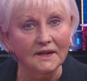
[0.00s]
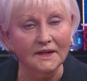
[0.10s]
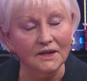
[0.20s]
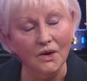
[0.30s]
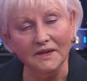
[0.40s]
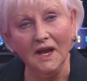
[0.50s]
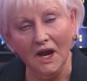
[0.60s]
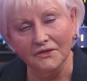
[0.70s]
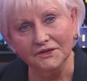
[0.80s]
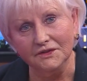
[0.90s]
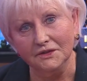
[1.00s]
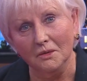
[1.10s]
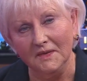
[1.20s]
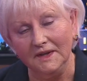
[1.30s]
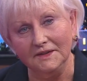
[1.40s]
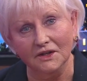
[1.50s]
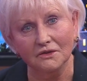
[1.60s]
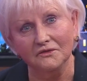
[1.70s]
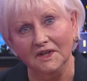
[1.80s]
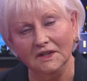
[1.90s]
You know, and they have so many
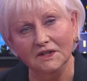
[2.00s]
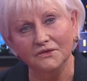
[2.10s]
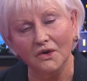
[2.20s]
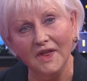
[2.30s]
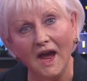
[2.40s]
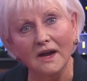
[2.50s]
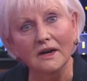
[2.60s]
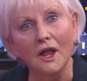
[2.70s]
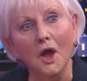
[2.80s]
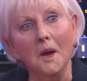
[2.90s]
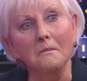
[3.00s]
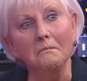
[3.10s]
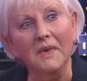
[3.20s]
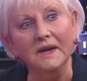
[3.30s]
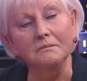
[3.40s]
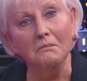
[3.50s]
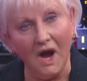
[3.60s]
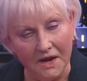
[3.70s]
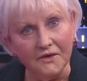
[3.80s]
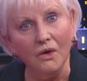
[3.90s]
tender feelings for that. But
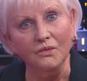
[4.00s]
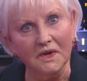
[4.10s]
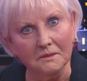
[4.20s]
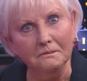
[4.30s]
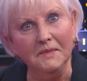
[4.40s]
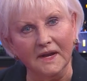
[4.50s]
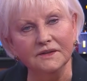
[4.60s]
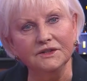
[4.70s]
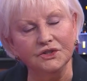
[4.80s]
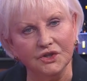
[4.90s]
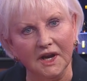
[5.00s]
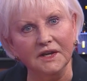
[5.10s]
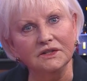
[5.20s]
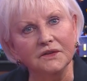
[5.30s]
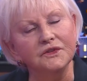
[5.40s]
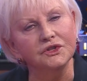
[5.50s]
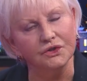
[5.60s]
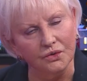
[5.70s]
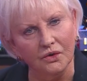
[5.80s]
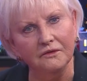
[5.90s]
my vote would have been to change, if the
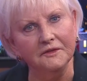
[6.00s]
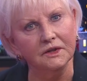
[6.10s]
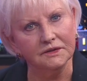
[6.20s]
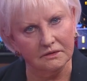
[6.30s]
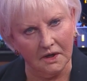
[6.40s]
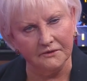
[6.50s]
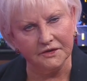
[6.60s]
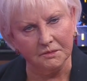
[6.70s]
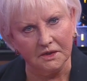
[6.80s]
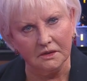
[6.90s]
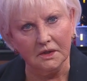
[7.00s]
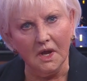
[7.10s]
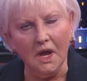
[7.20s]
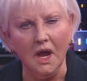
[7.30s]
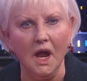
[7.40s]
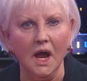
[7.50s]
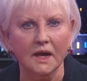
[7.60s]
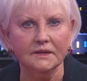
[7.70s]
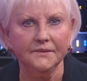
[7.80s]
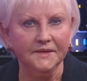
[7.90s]
school feels uncomfortable,
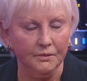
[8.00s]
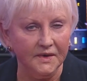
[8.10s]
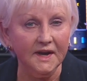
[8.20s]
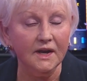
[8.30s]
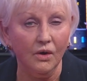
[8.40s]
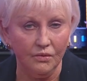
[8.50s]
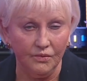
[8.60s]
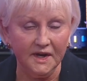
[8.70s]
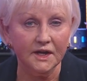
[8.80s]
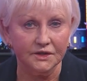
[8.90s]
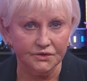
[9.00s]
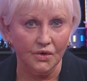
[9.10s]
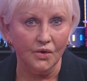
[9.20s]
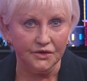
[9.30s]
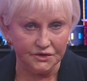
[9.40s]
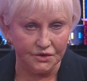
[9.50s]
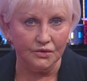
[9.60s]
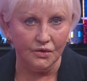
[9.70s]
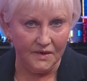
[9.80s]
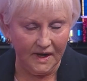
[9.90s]
and we, we control the
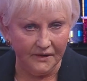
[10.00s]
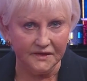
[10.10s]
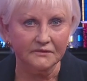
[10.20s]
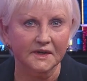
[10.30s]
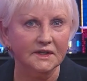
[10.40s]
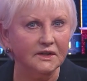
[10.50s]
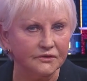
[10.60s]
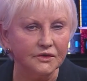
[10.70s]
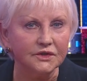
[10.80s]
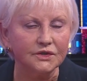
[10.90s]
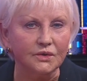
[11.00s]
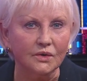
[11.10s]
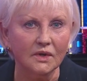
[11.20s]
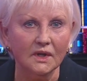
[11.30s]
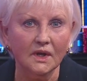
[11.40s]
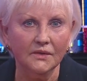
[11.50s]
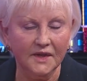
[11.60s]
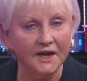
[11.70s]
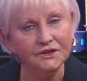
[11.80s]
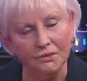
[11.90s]
school, we have the funding for the school,
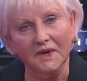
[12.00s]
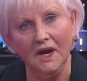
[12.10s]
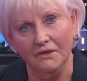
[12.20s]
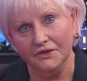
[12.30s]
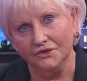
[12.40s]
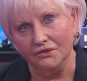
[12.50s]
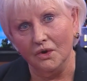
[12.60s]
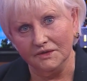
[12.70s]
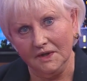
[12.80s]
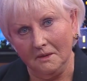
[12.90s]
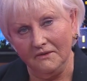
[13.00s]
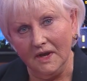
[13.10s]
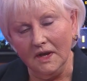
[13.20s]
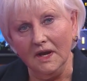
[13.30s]
that's what we have controls of.